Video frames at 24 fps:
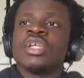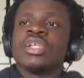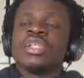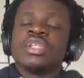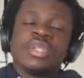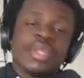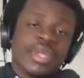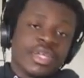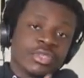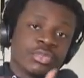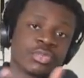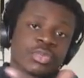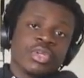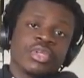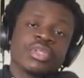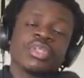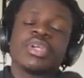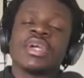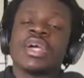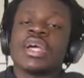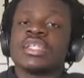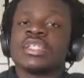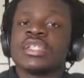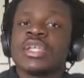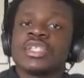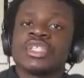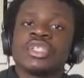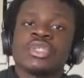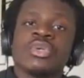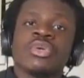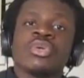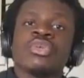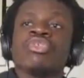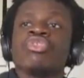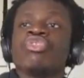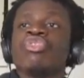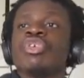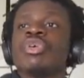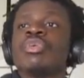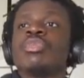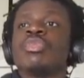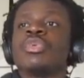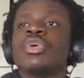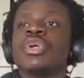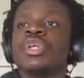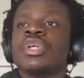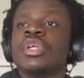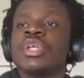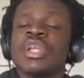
That's one of the guys I used to go to the gym with,